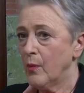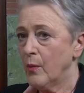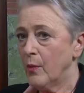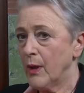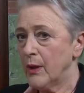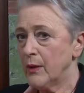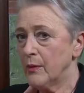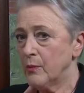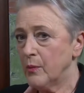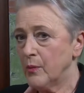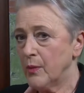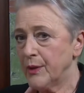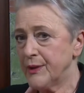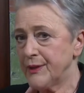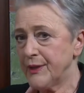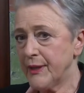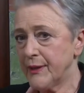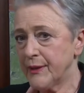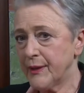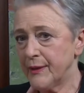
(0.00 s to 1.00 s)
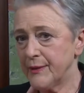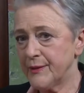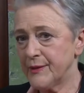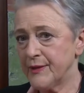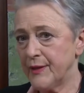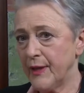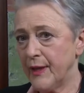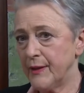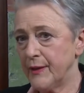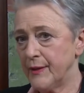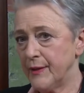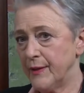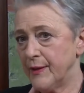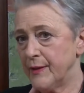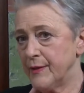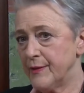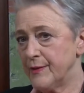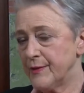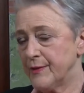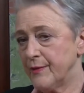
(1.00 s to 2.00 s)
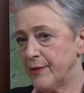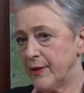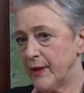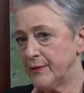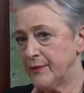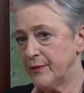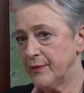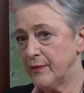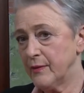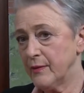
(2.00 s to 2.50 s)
Well, what I can say is that